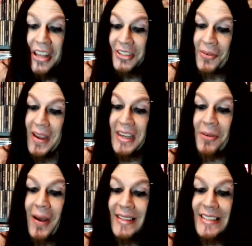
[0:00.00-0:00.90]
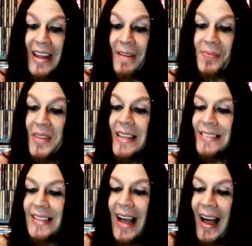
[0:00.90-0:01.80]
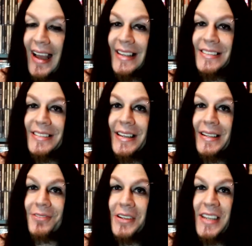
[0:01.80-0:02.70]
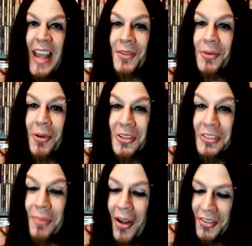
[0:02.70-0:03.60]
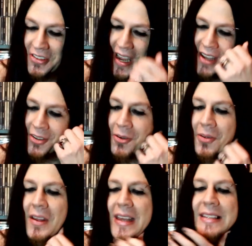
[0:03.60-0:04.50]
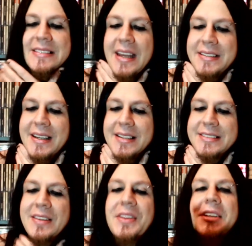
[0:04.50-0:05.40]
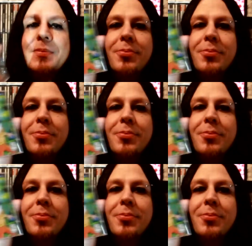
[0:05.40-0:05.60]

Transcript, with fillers: So, anyways, these guys reaching out to our small channel sent us this